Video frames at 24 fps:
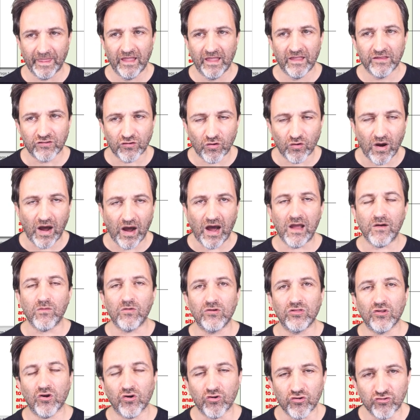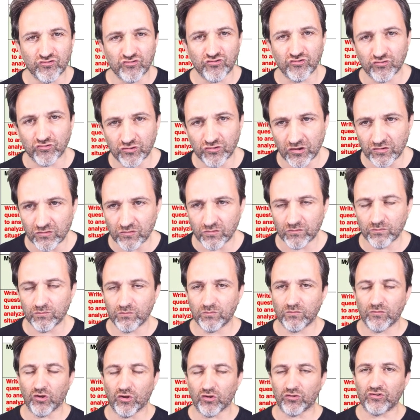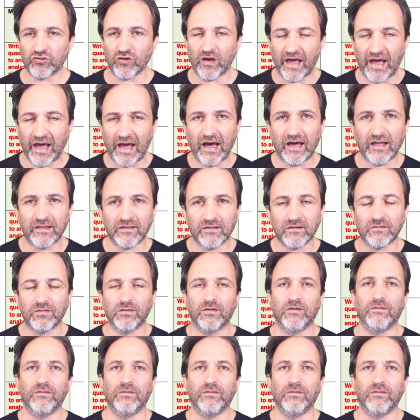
So I would urge you, to add